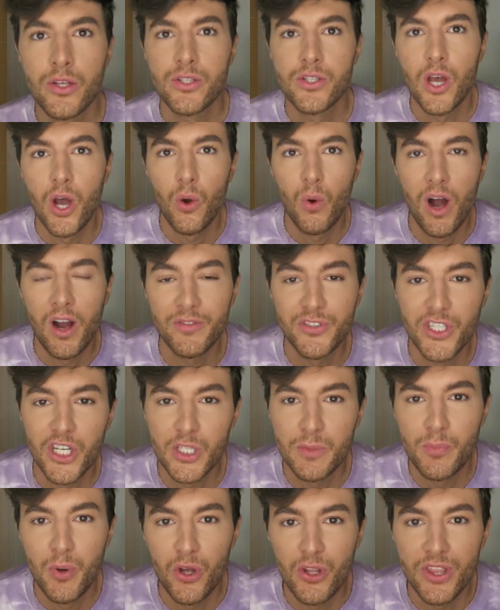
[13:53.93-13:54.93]
So, I've
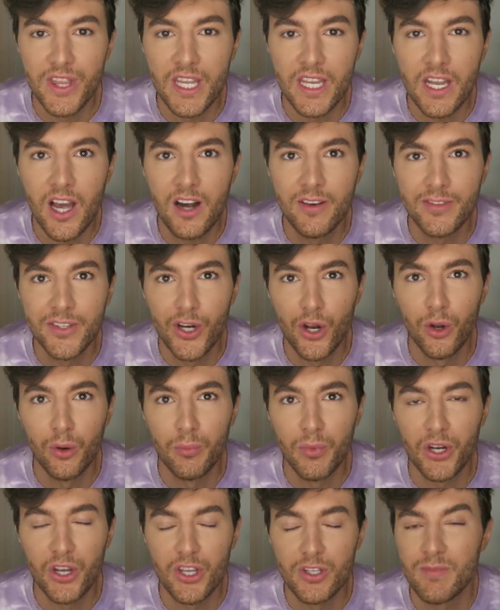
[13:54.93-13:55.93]
just put the oven
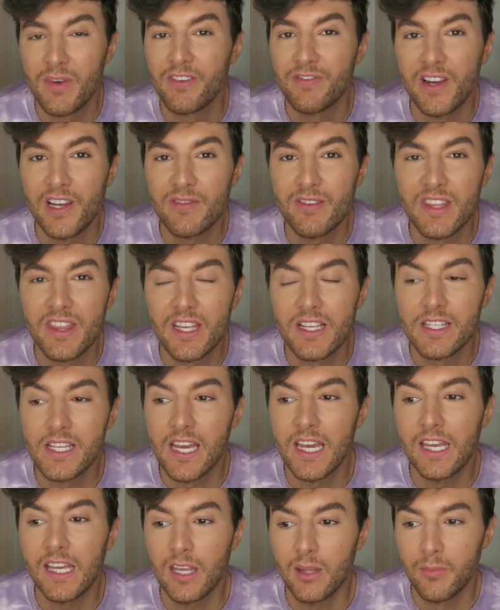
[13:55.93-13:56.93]
on because my favourite thing
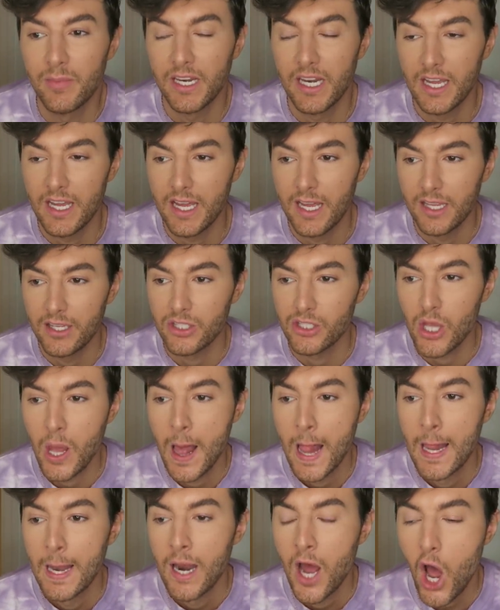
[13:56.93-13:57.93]
to eat at the minute is
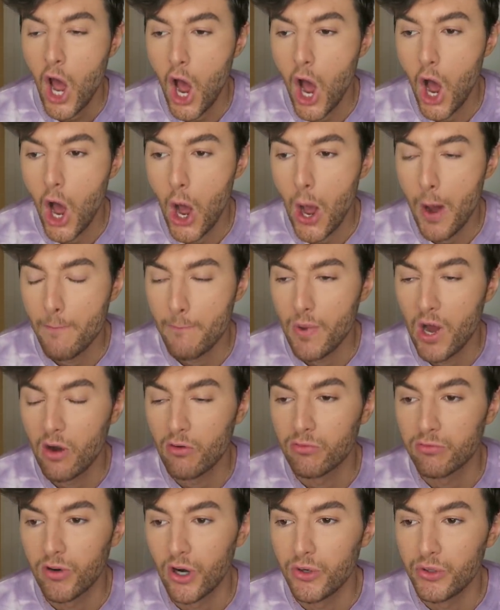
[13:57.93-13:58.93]

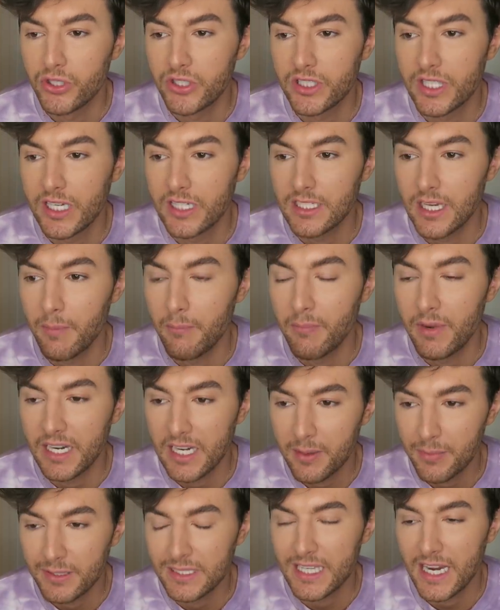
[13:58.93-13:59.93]
roasted
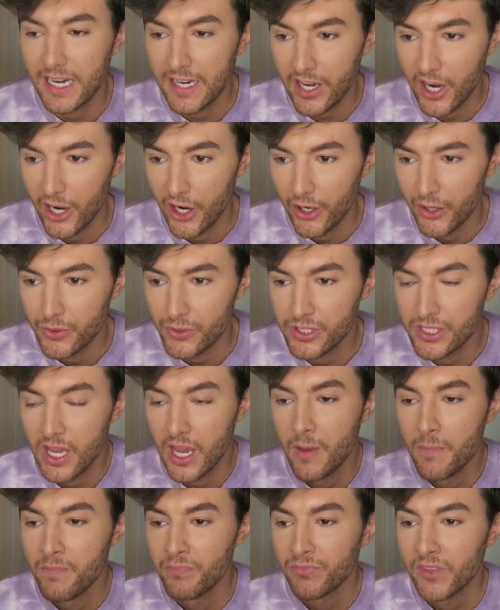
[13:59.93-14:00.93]
mini potatoes,
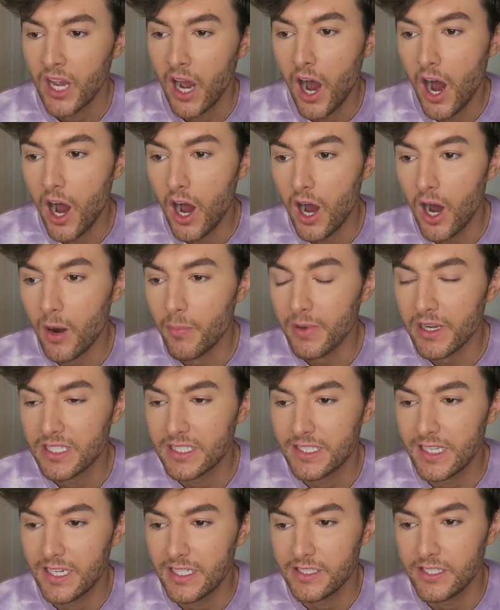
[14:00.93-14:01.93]

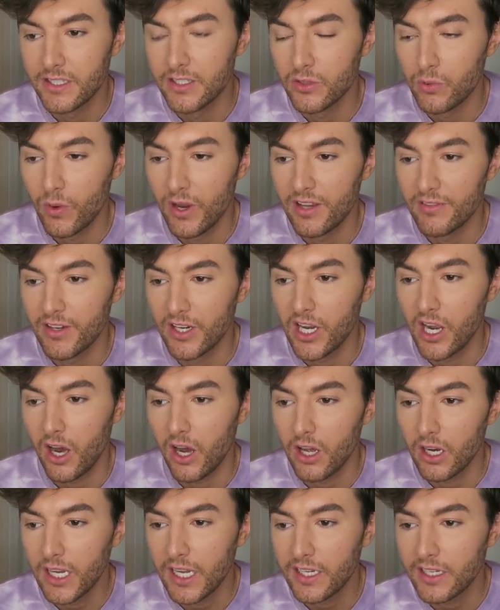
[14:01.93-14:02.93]
seasoned with
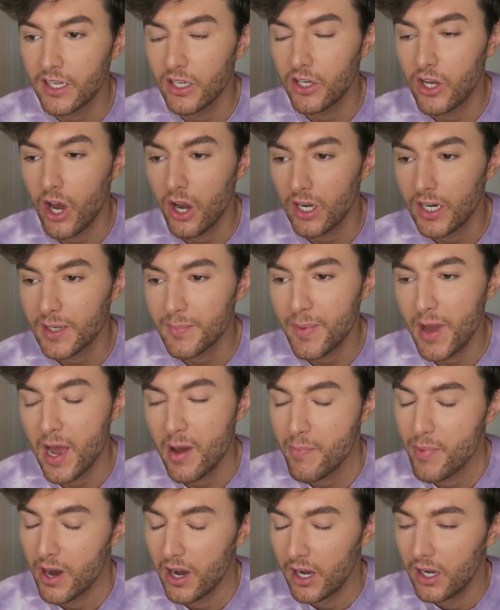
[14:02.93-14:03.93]
garlic
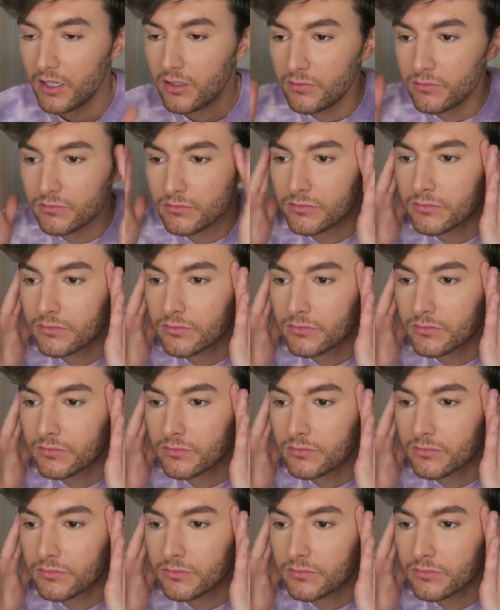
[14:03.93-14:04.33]
pepper,